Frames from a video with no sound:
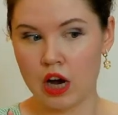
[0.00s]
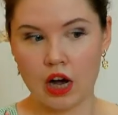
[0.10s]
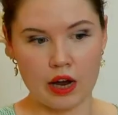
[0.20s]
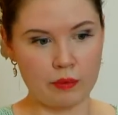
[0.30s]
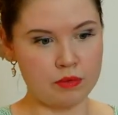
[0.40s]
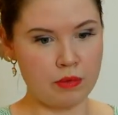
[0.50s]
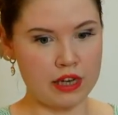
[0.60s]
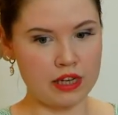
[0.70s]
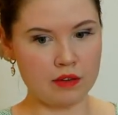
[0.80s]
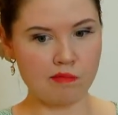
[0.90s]
I was
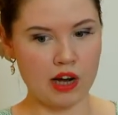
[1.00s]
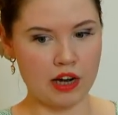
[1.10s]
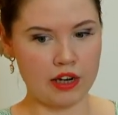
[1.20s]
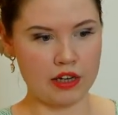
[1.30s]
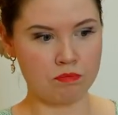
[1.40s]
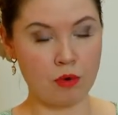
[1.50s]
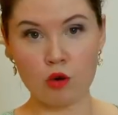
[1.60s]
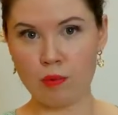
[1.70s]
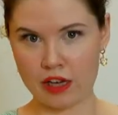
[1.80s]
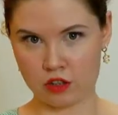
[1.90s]
making my Beau
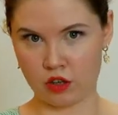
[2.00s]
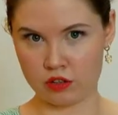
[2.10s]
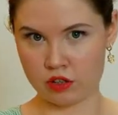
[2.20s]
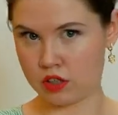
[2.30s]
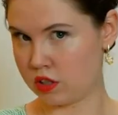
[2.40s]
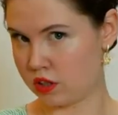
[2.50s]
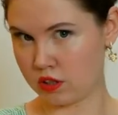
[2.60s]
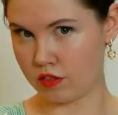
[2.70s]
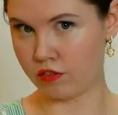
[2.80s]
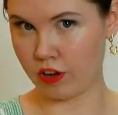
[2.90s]
Batons
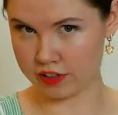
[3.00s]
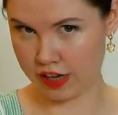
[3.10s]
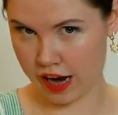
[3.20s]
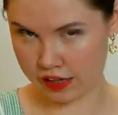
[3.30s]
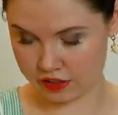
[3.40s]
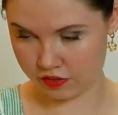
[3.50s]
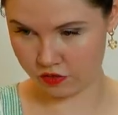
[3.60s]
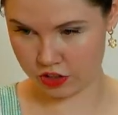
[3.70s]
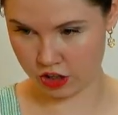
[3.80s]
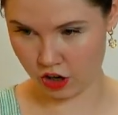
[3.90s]
felt hat
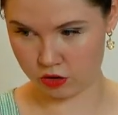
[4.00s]
video.